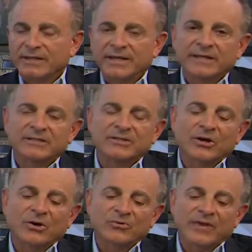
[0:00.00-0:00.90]
And
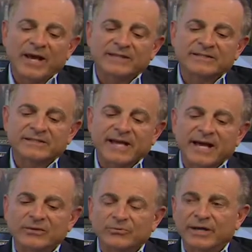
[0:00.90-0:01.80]
so that is
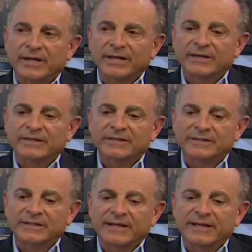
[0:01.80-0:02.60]
exactly what I did.